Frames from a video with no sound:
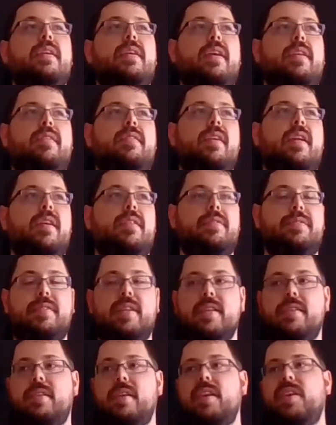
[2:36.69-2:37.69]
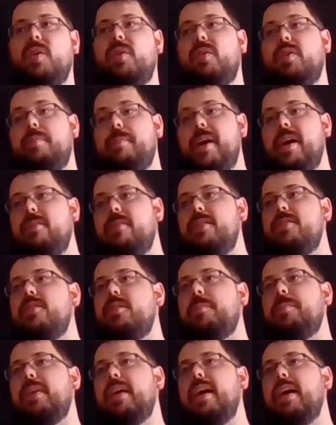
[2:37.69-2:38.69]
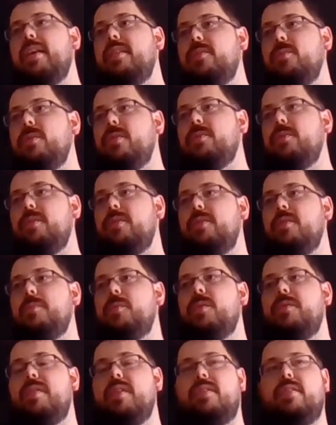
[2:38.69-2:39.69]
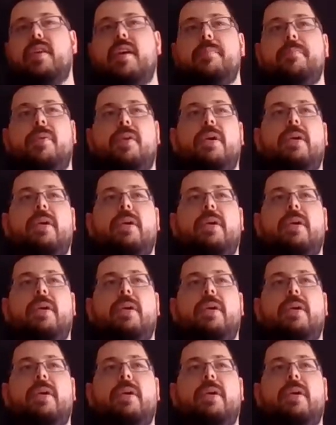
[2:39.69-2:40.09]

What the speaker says: instead of continuing with my original plans, which was to move to St.